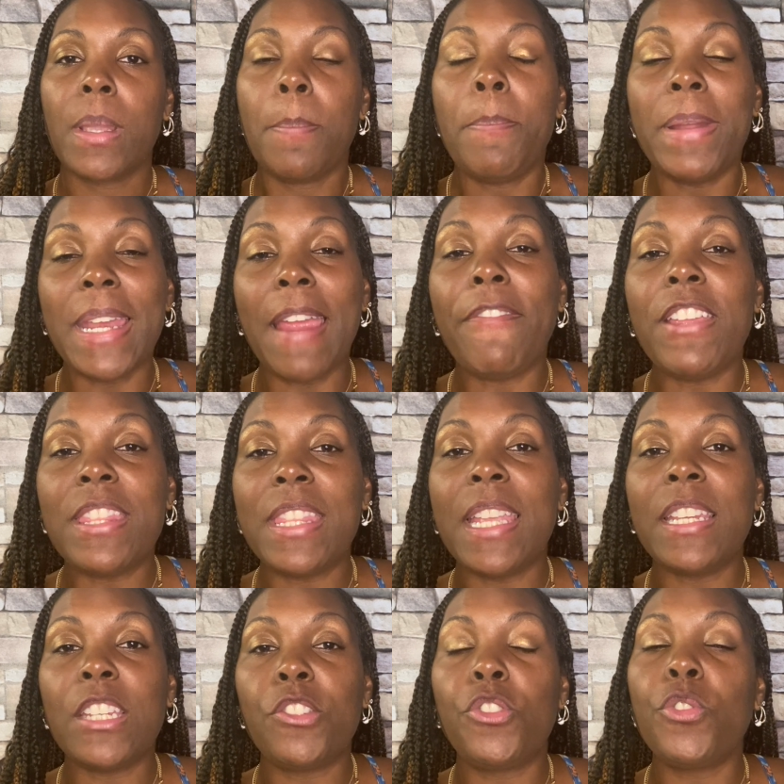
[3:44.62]
But everything
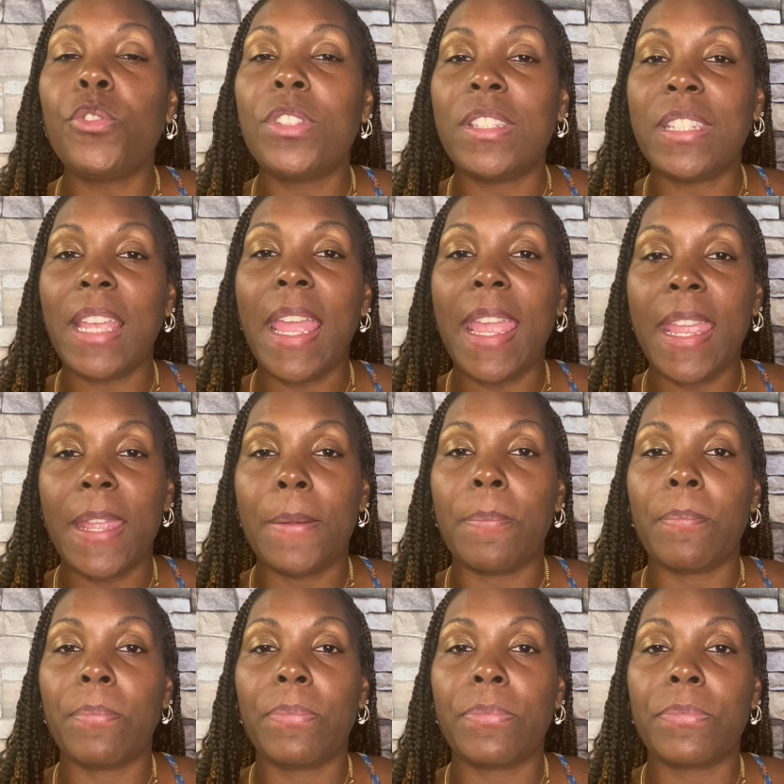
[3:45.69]
that you say,
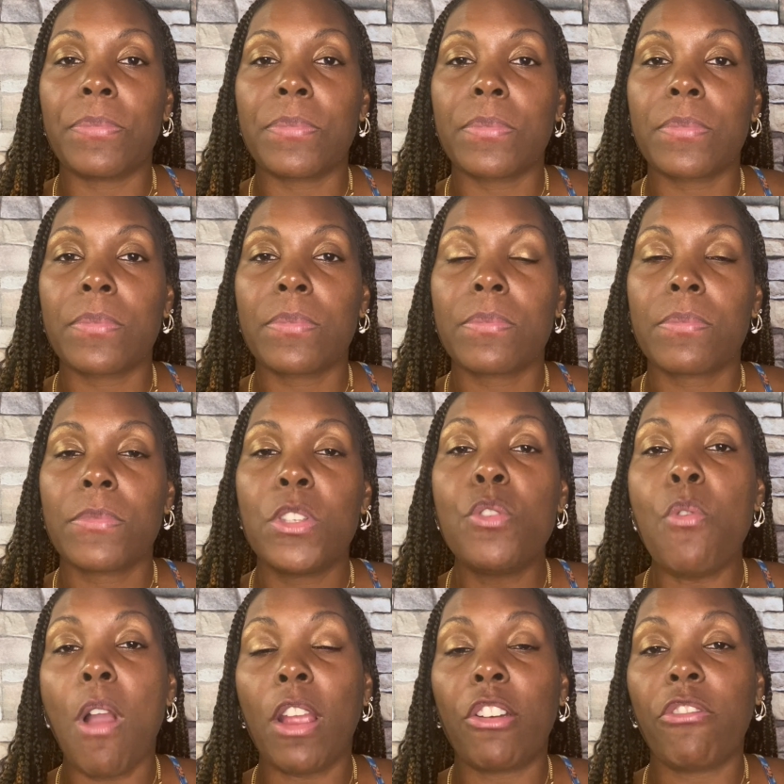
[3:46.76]

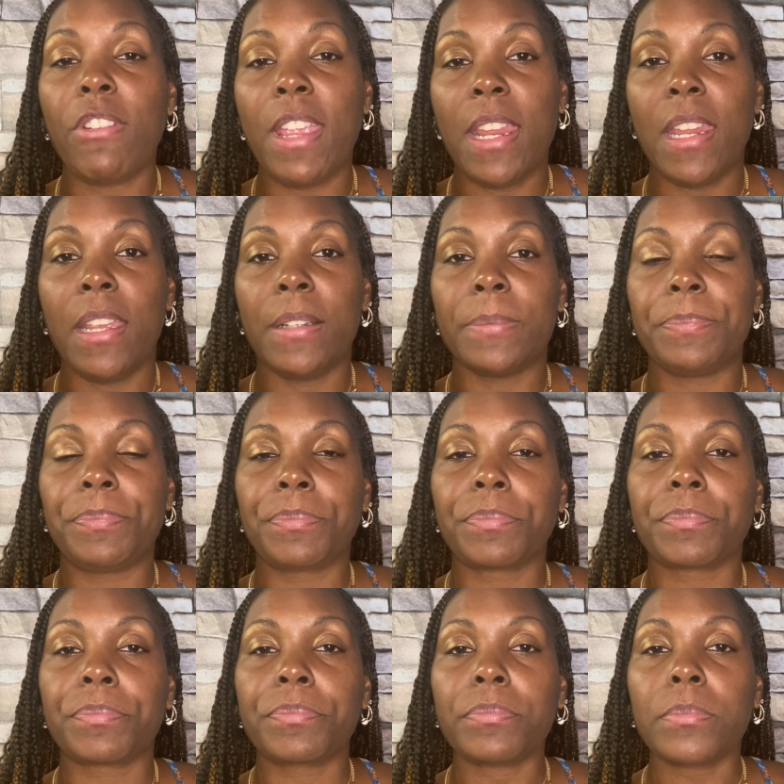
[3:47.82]
you are creating.
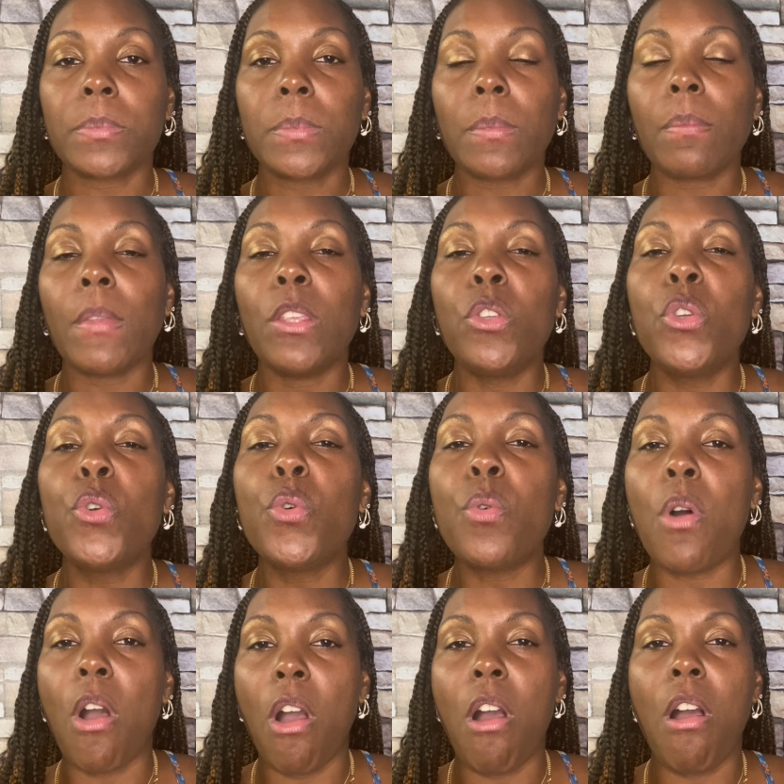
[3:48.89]

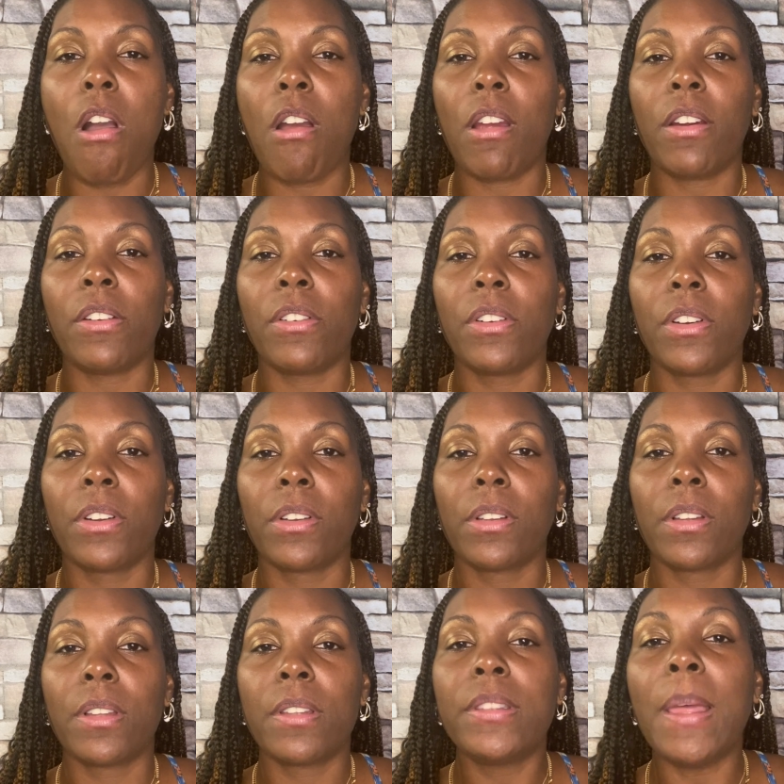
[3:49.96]
You are
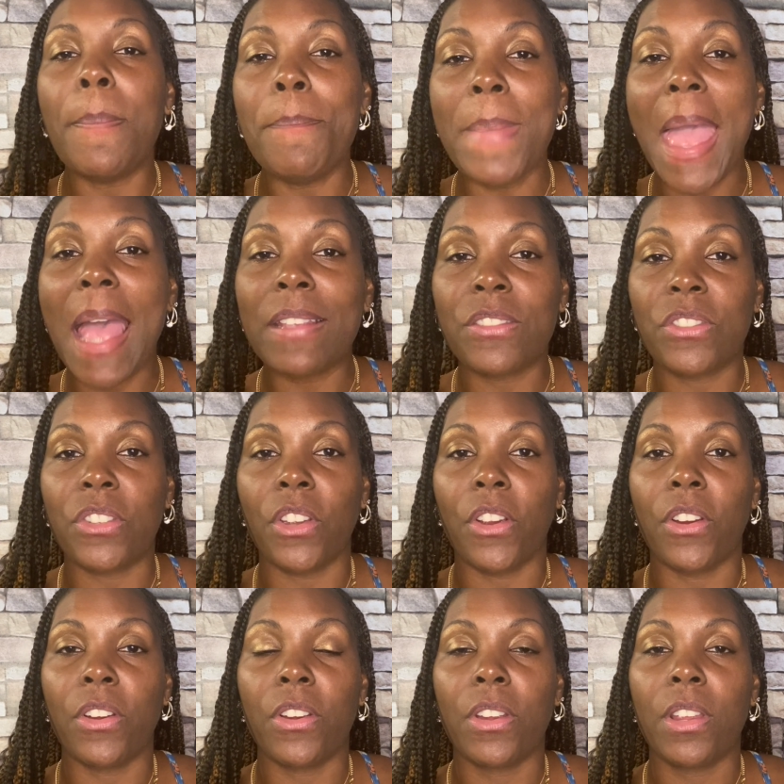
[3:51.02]
the
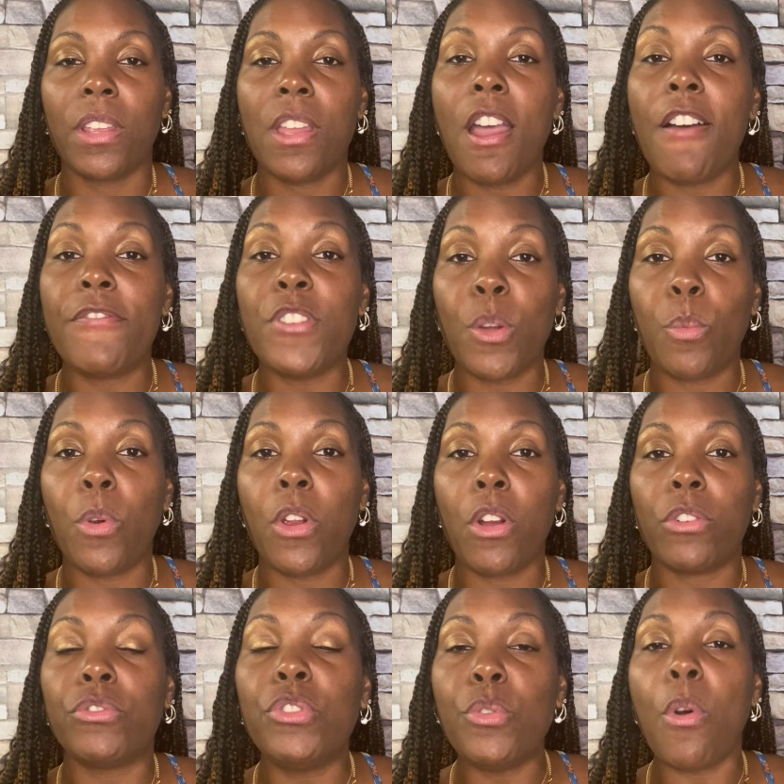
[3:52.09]
master of your
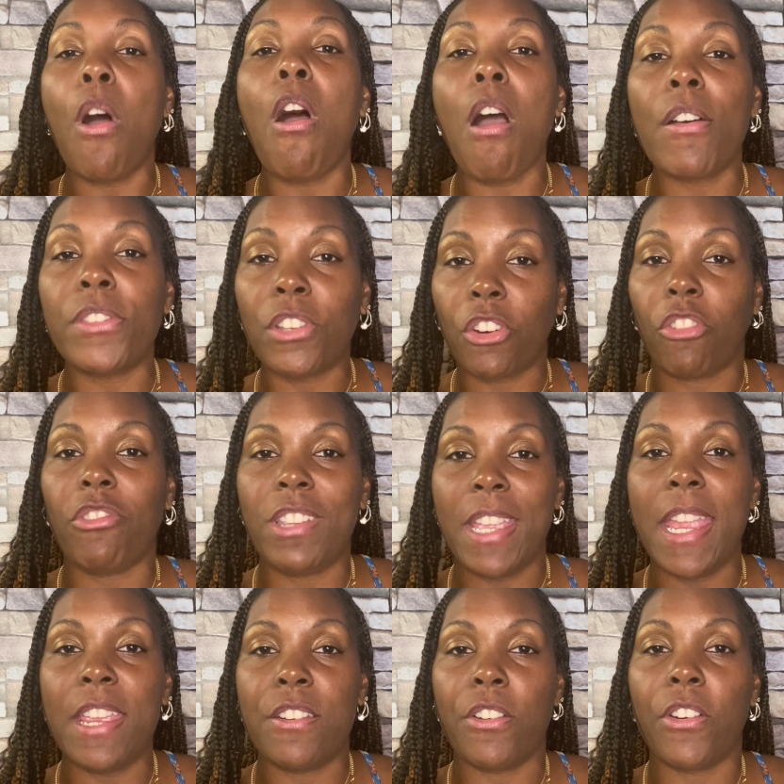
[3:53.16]
world. You are the
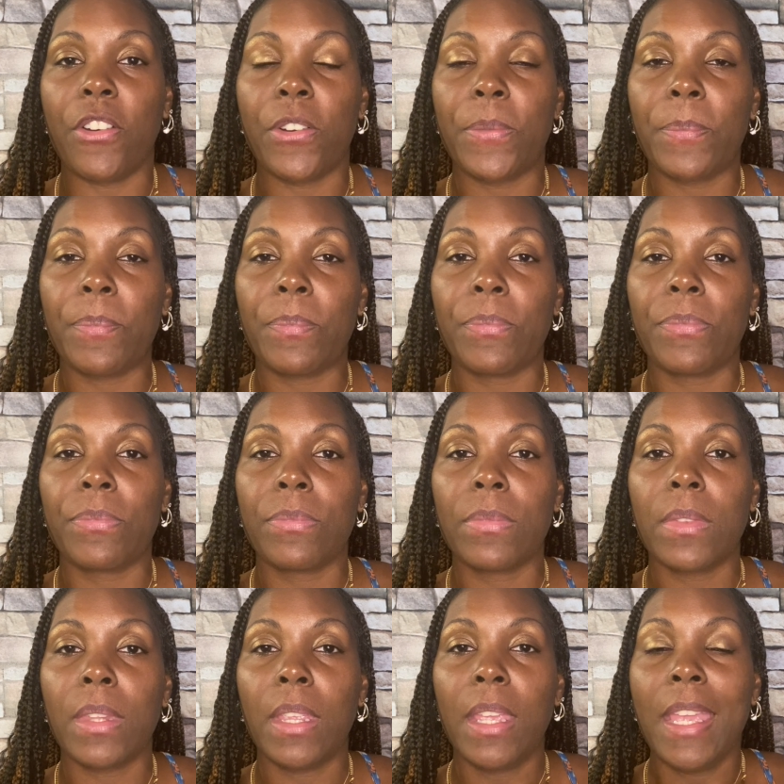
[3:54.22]
creator.
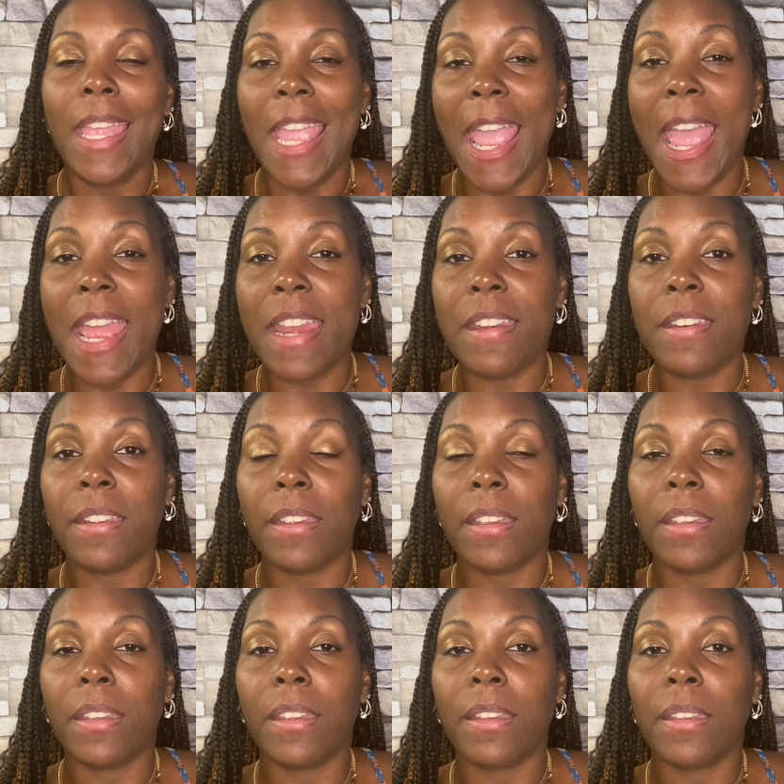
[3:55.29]
And
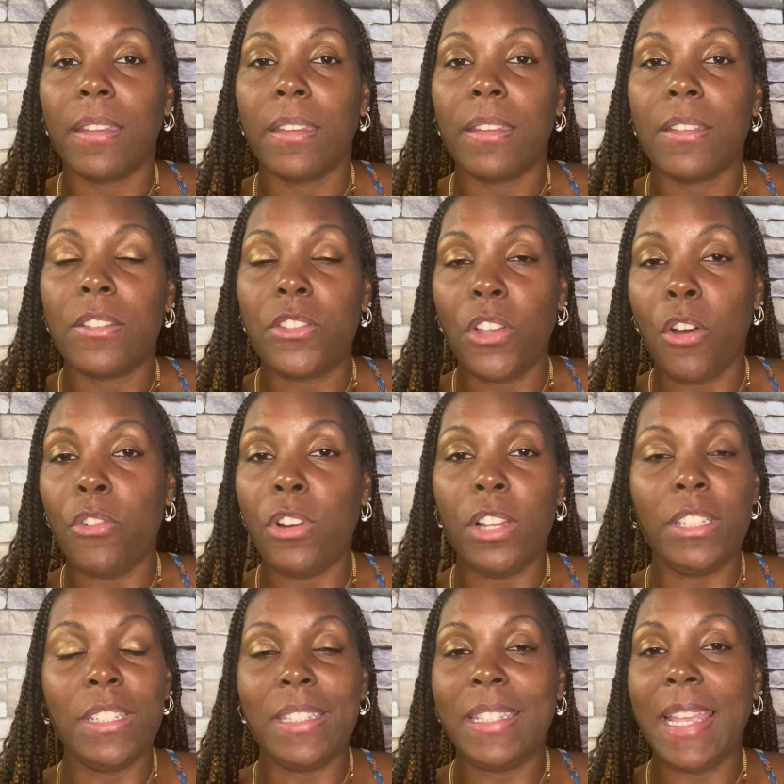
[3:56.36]
so it
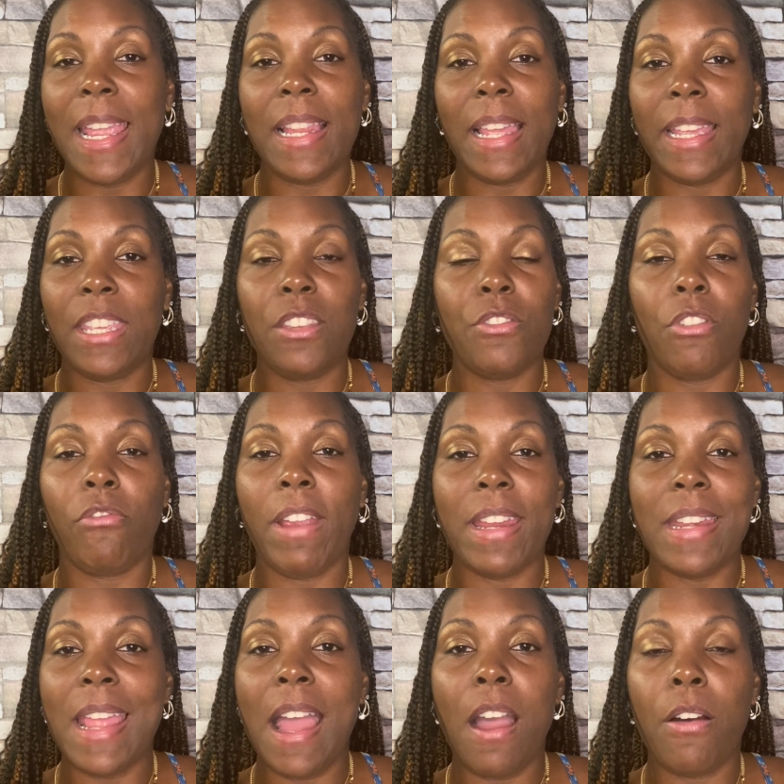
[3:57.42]
doesn't say like, you know, right
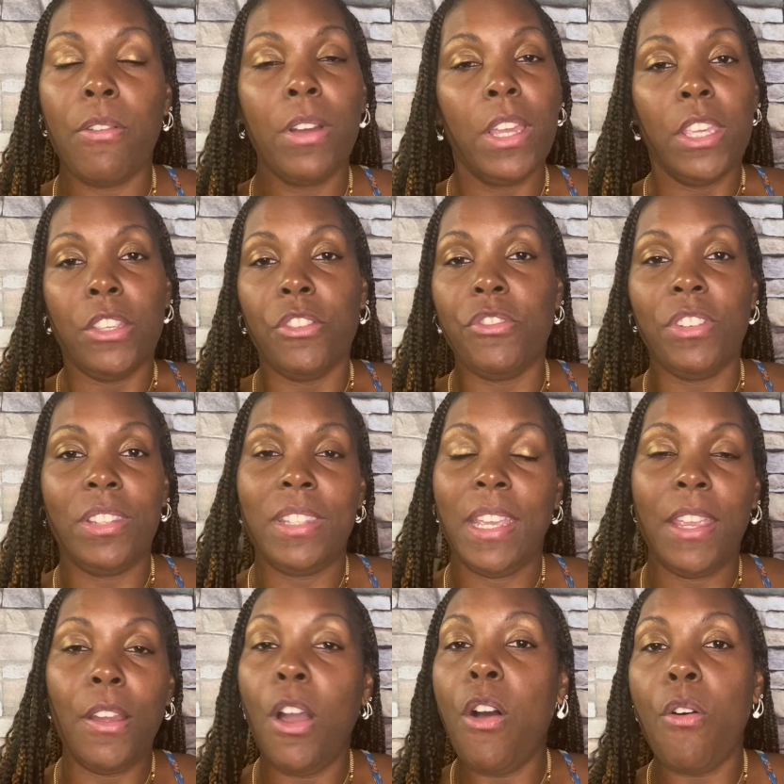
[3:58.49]
now you just
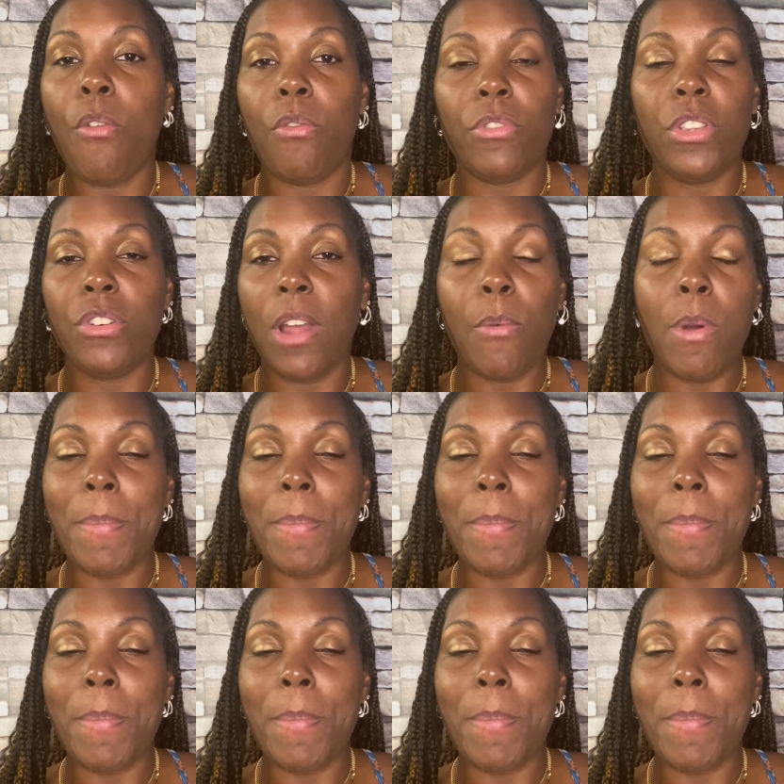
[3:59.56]
say, oh, you know, I want